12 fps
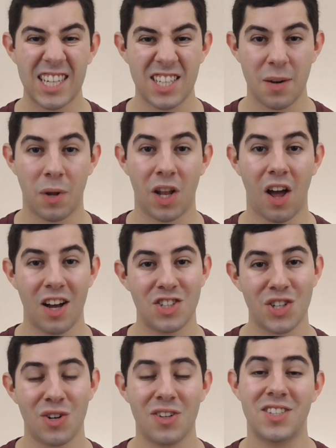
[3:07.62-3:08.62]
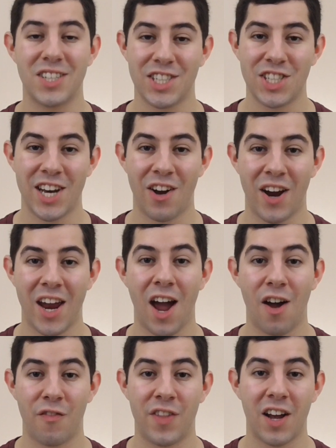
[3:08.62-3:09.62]
Etymological Dictionary
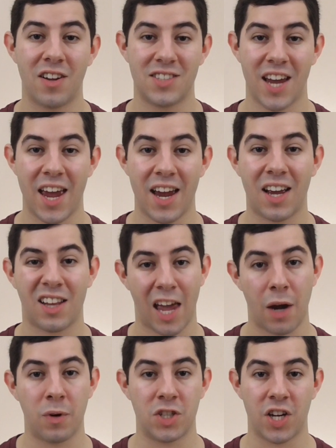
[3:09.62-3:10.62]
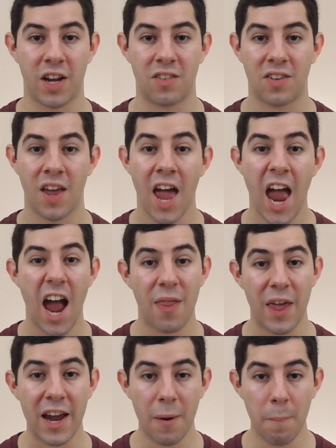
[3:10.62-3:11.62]
of the Altaic Languages,
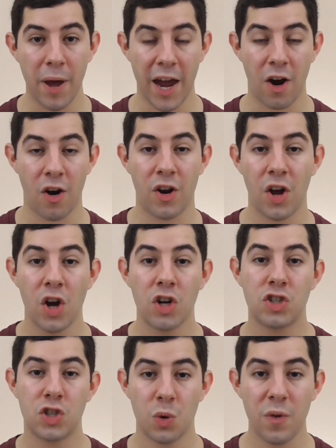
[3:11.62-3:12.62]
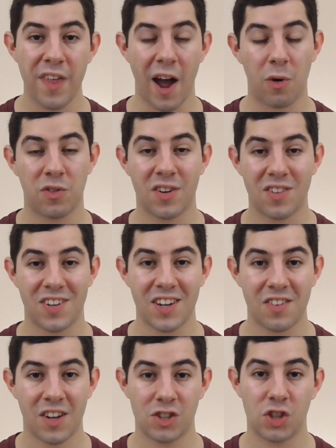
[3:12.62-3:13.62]
and they compared
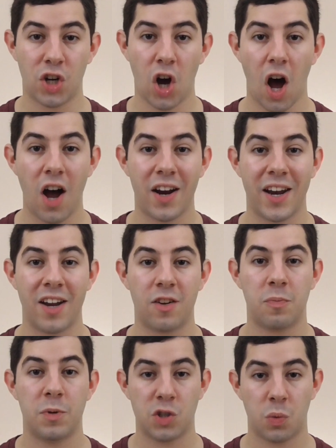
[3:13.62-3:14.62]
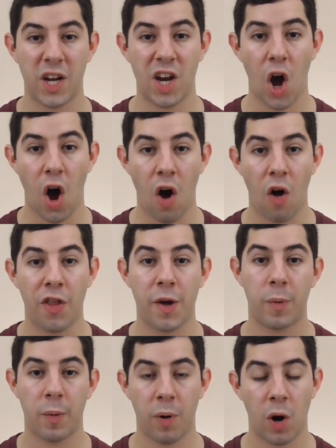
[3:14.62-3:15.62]
2,600 cognates between all the
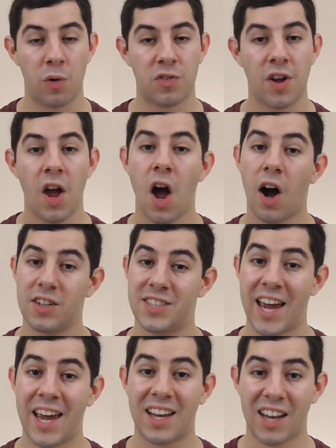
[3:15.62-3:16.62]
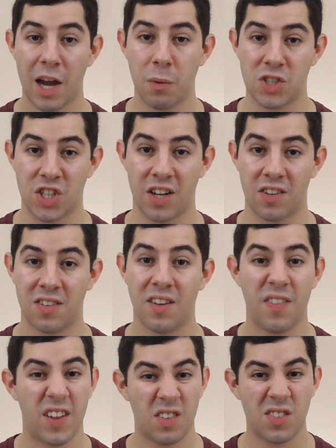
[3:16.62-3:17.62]
proposed Altaic languages,
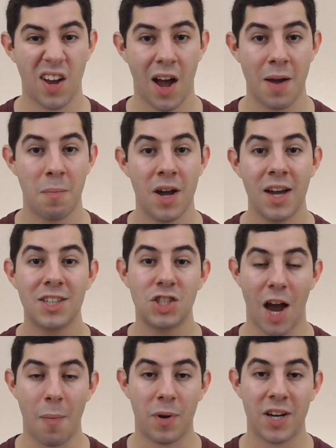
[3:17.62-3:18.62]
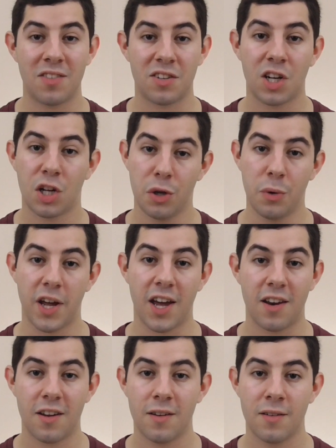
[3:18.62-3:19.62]
this time Japanese
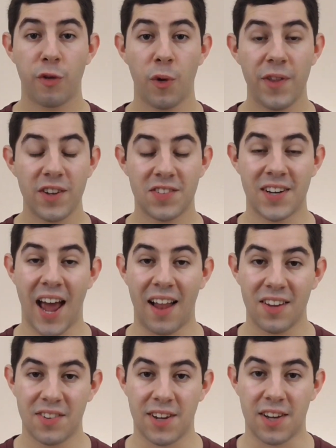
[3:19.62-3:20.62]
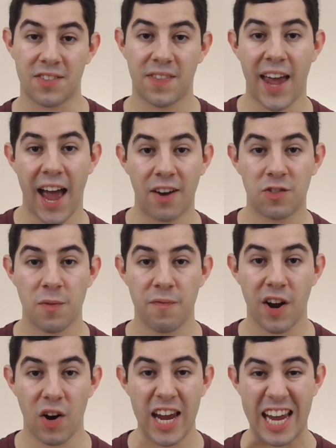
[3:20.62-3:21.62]
included. Through this analysis, they had some
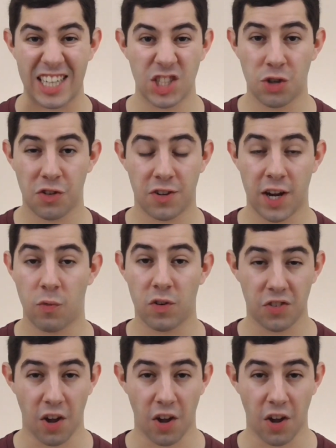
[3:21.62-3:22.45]
very interesting